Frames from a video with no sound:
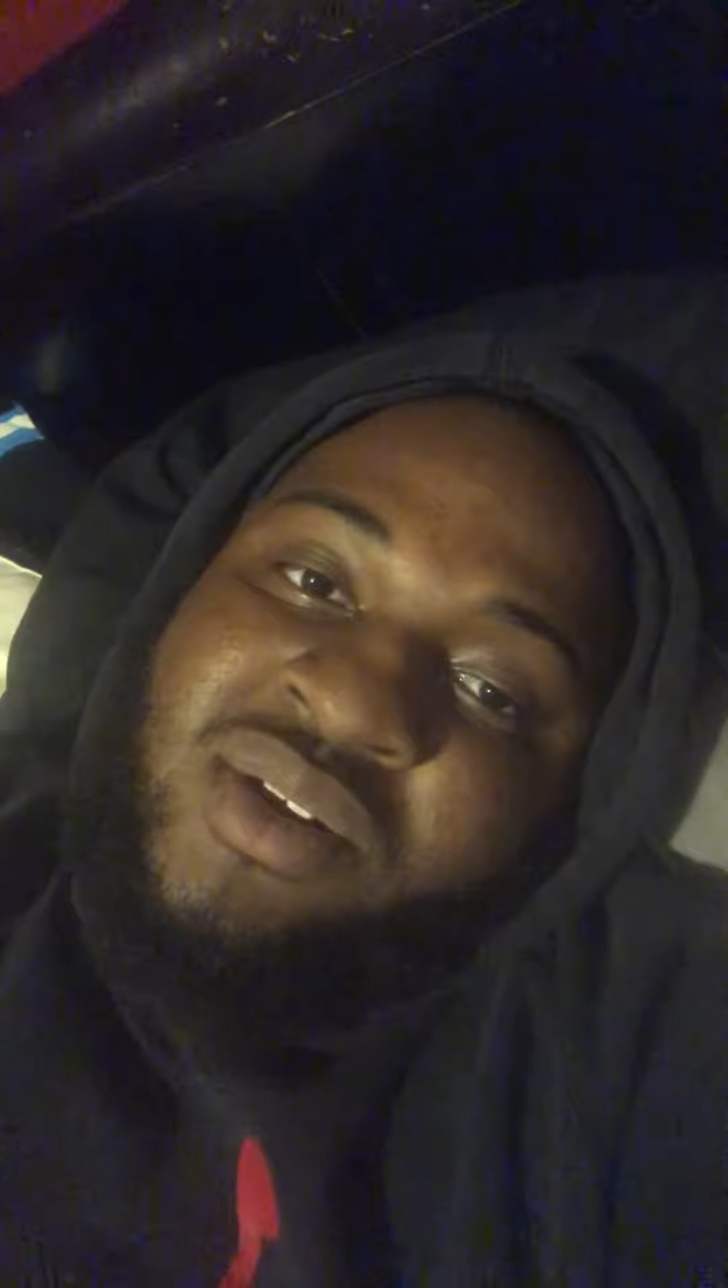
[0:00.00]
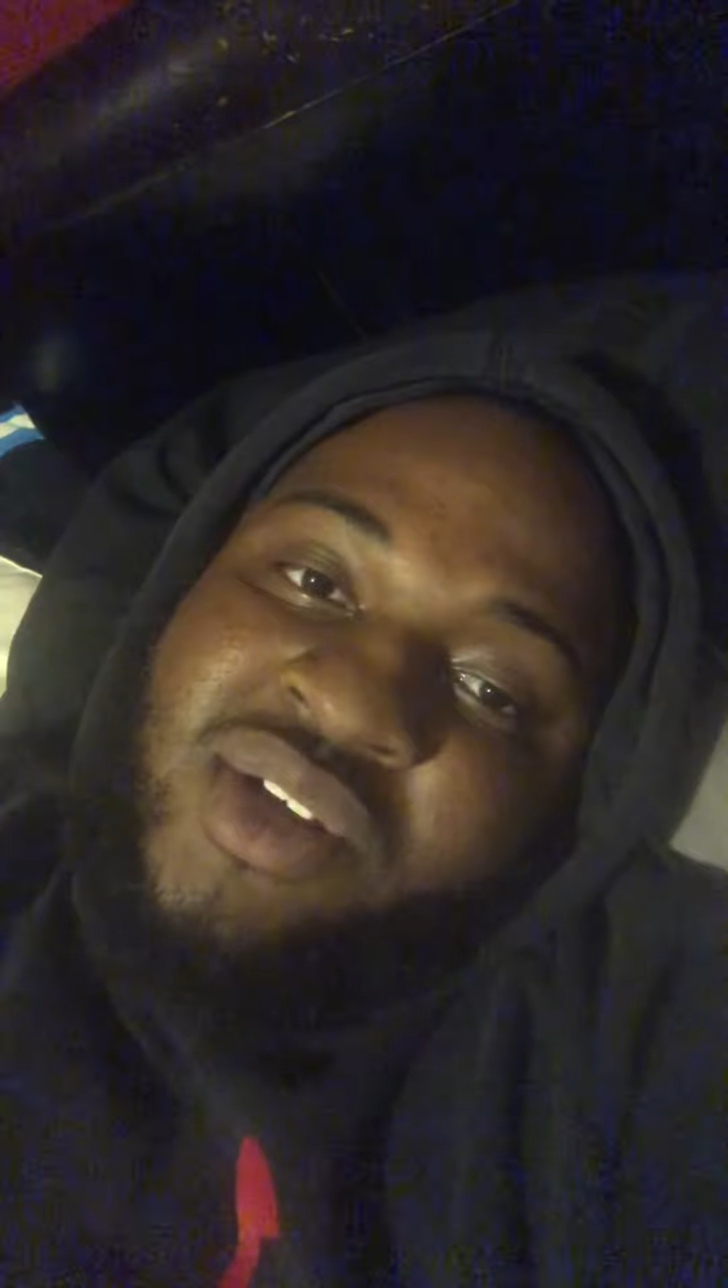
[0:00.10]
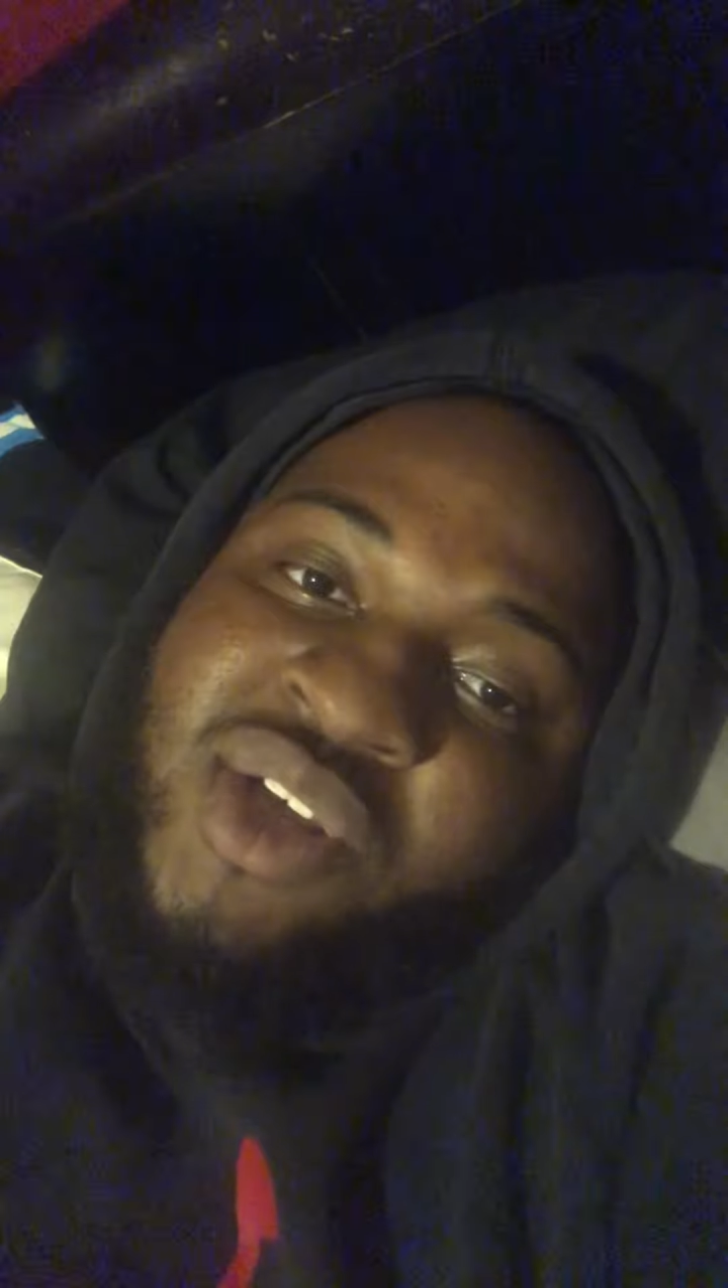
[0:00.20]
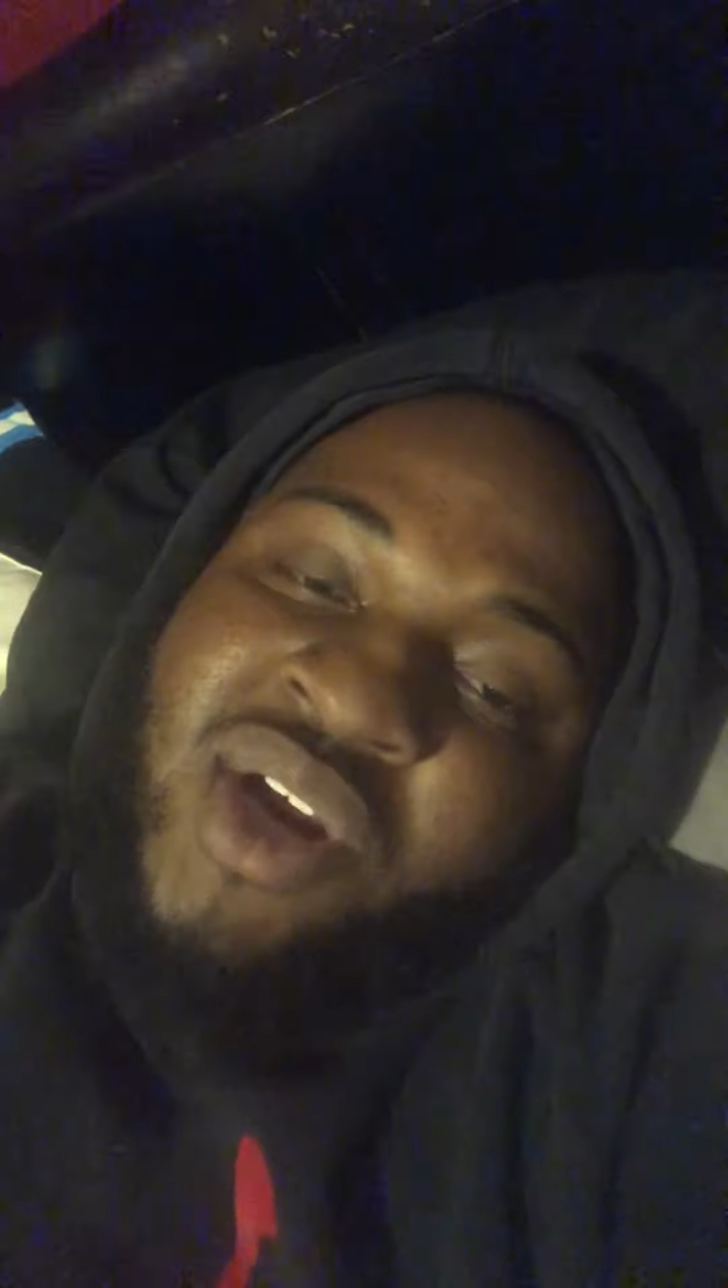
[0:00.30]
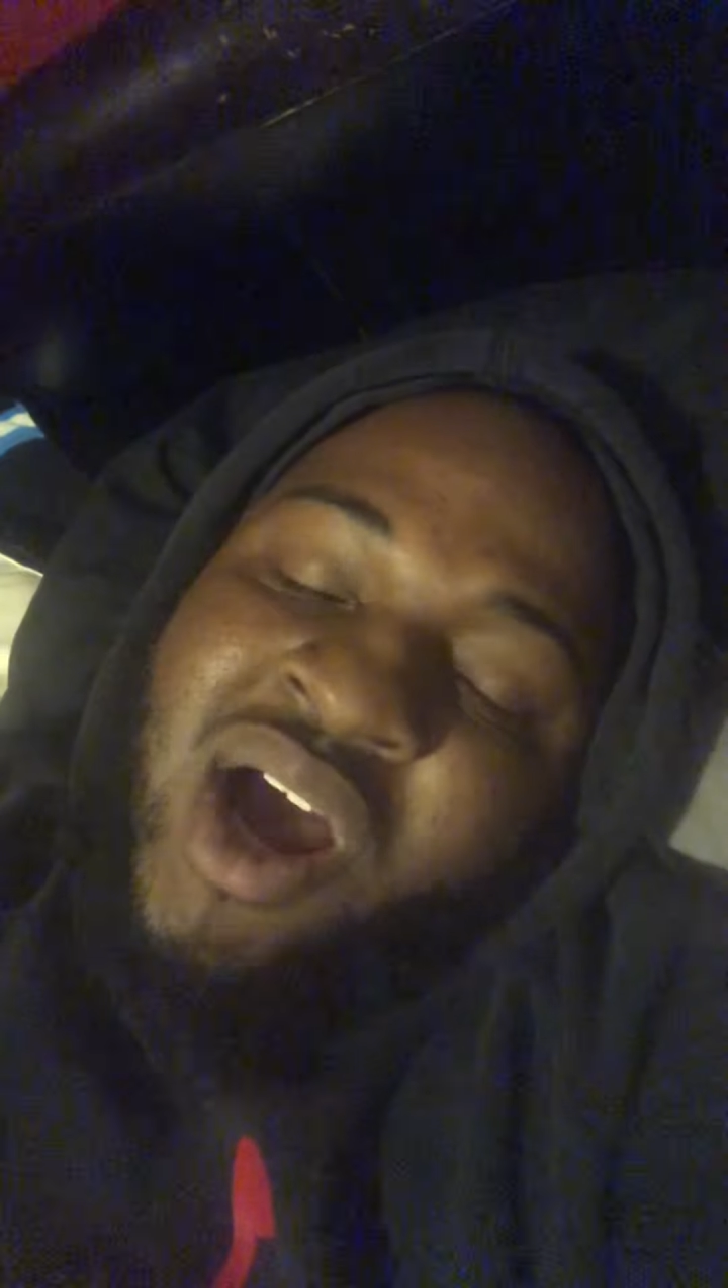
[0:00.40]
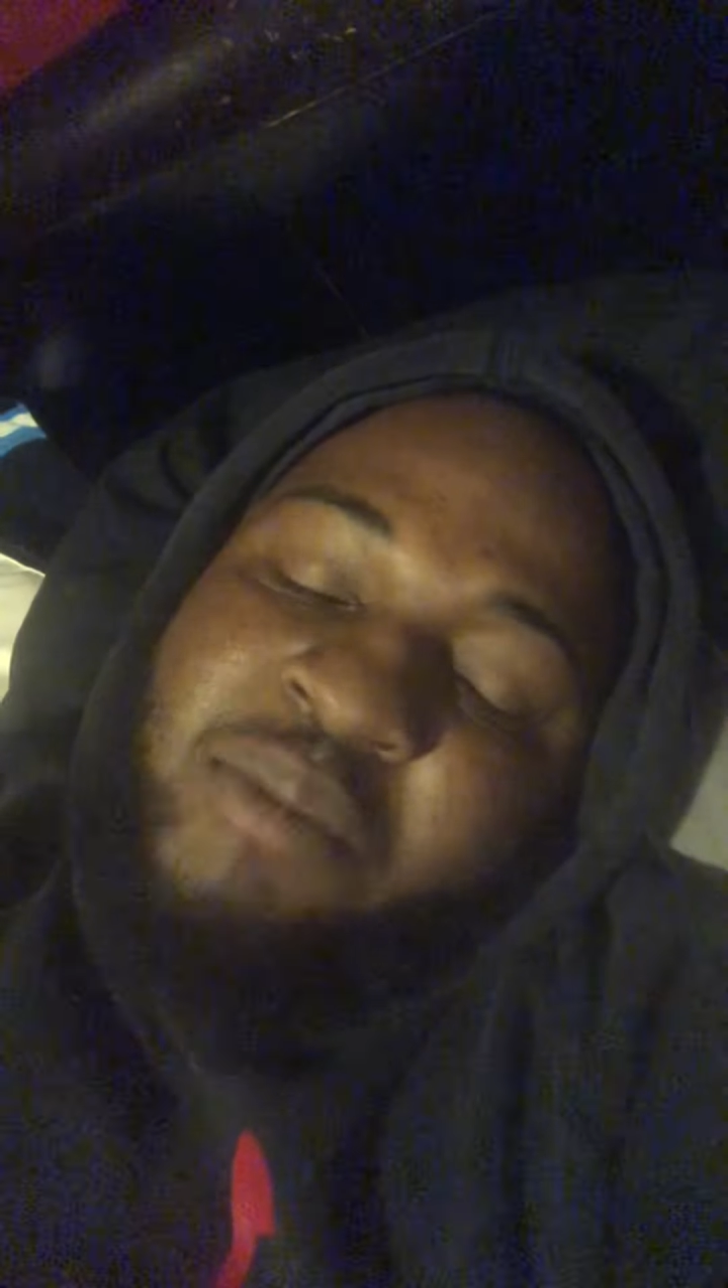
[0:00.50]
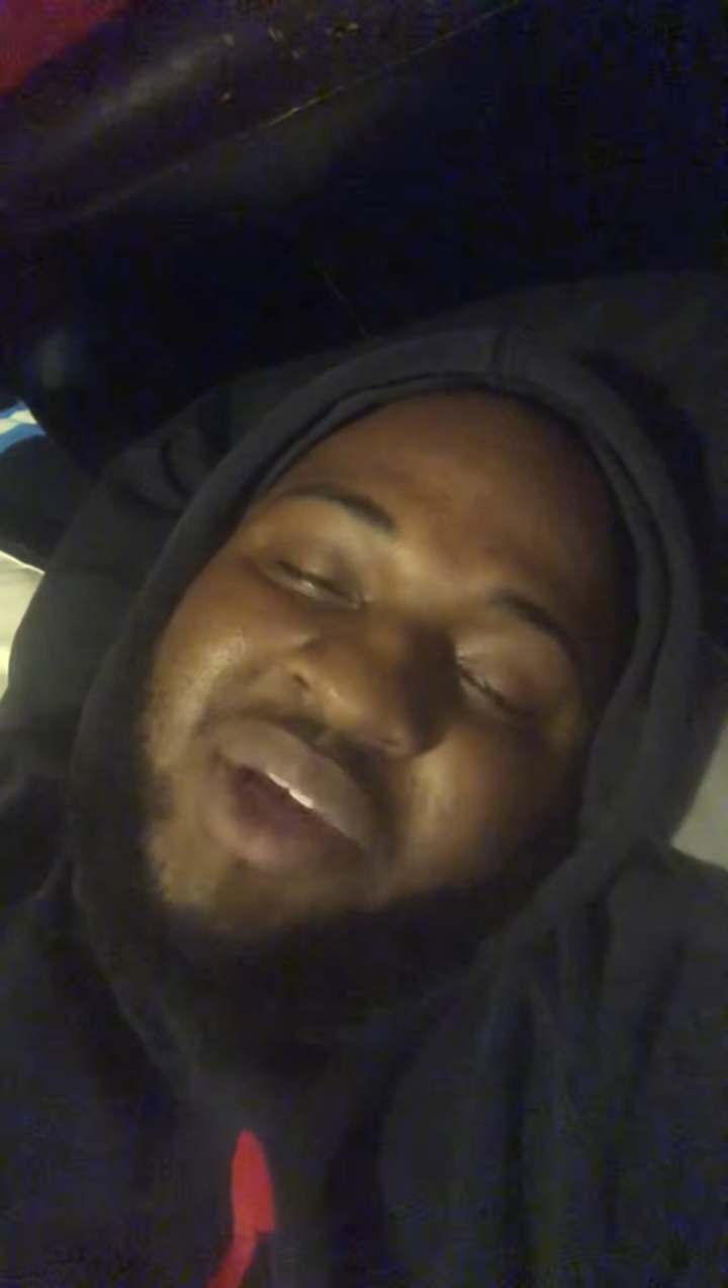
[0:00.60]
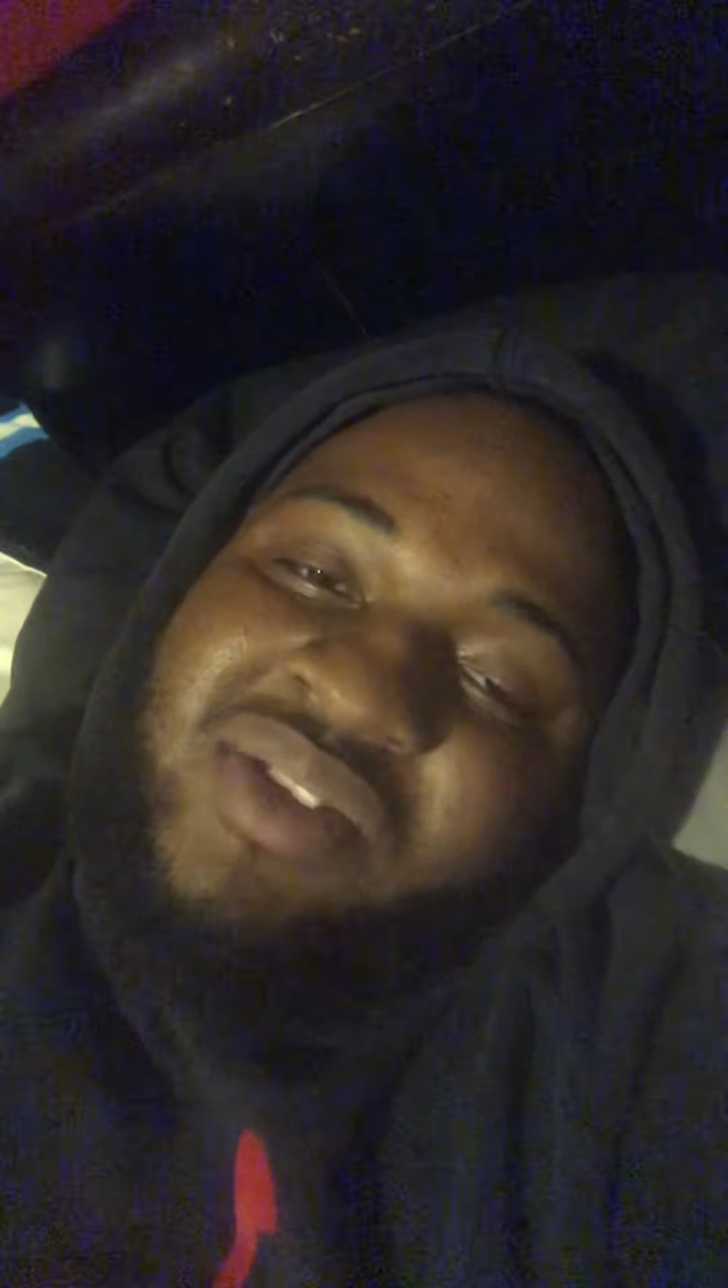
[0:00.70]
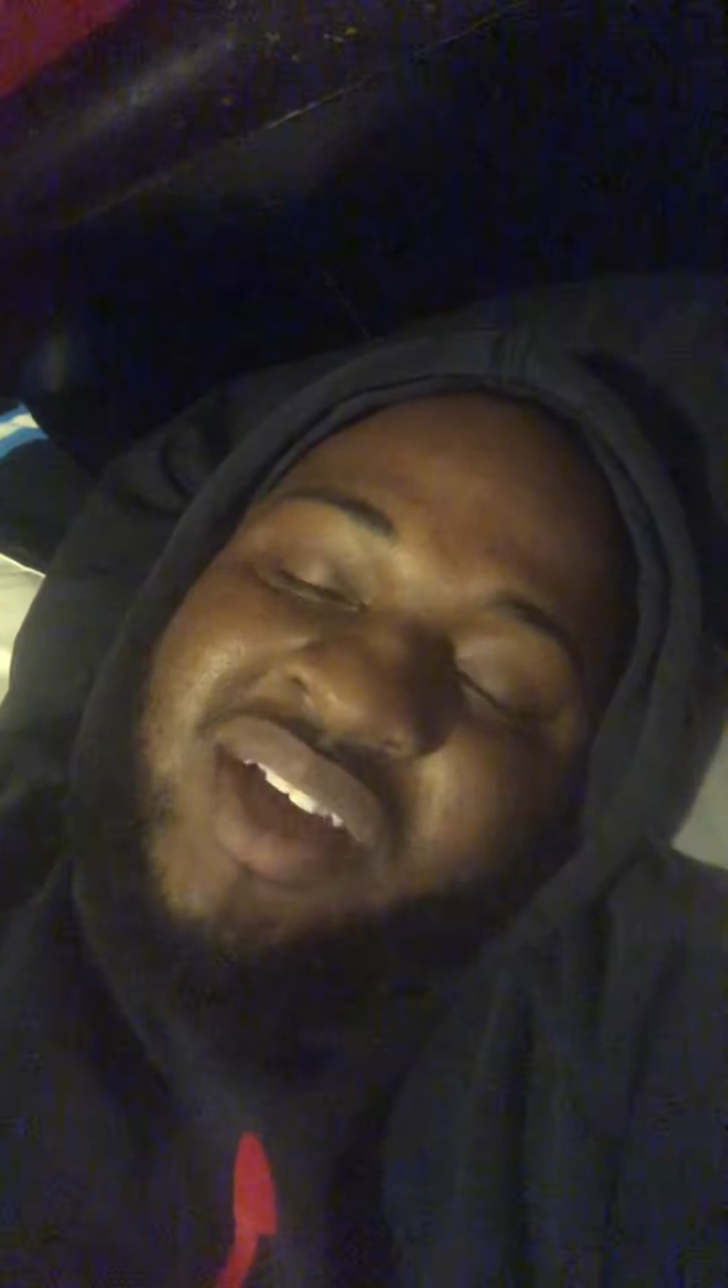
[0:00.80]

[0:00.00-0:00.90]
You know what I mean?